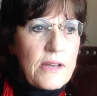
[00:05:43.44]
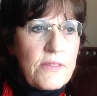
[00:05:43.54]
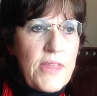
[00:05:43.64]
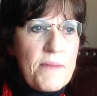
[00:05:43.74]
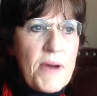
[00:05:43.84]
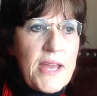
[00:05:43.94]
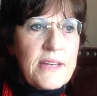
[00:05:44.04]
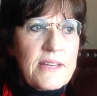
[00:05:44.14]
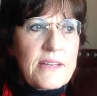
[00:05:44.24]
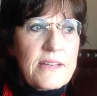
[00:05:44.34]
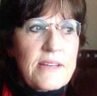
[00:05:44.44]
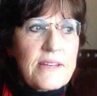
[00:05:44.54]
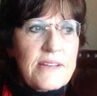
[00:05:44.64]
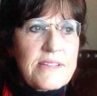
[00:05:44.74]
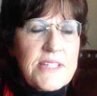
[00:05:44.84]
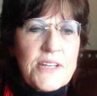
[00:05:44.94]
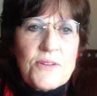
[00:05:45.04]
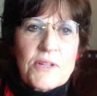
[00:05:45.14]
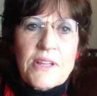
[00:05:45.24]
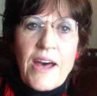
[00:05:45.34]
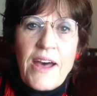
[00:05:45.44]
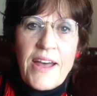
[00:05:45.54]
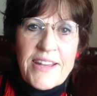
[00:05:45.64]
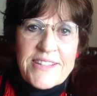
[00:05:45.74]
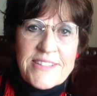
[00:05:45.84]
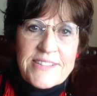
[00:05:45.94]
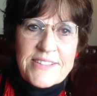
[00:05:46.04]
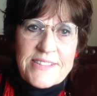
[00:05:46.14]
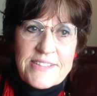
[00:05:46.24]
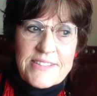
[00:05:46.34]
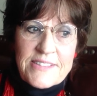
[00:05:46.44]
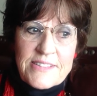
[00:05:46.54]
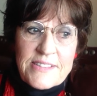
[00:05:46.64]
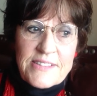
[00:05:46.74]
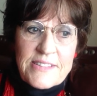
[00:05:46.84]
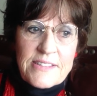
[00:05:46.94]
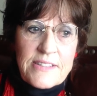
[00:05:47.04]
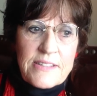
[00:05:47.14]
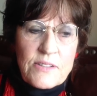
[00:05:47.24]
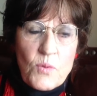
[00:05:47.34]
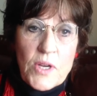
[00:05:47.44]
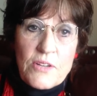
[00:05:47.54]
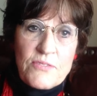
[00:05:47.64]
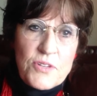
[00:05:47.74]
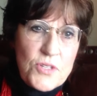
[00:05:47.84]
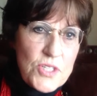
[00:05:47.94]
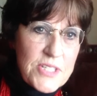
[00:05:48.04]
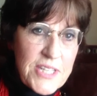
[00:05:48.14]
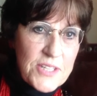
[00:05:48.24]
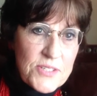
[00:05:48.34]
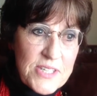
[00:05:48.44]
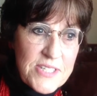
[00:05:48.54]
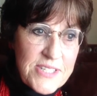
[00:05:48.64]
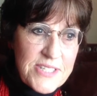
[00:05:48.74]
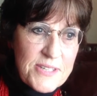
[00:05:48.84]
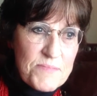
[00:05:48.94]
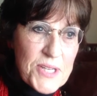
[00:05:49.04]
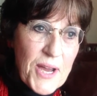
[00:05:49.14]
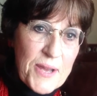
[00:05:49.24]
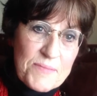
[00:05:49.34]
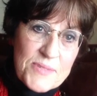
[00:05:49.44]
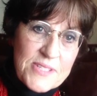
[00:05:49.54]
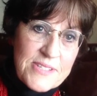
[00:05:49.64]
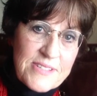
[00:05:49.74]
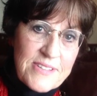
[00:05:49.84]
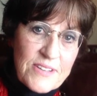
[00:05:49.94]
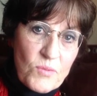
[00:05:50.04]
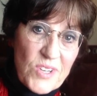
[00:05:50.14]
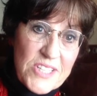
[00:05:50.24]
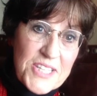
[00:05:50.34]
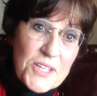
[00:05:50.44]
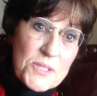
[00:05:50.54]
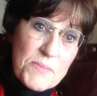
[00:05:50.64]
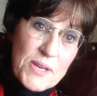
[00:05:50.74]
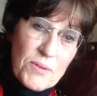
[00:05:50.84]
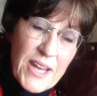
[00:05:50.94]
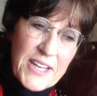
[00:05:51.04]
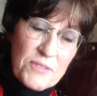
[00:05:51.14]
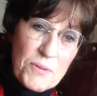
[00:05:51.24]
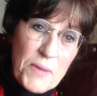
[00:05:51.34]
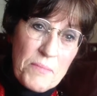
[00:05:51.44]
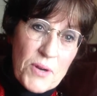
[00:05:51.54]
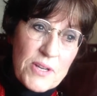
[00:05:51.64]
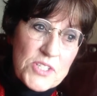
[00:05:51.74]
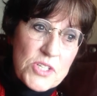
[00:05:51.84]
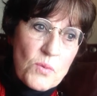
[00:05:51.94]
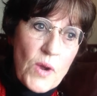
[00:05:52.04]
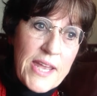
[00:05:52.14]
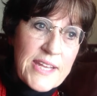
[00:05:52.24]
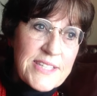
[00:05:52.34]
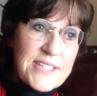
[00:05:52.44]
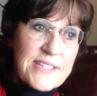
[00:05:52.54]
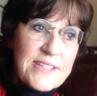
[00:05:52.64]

they might tell you a lot. What confusion tells us sometimes, what it tells me when I can remember, is to wait,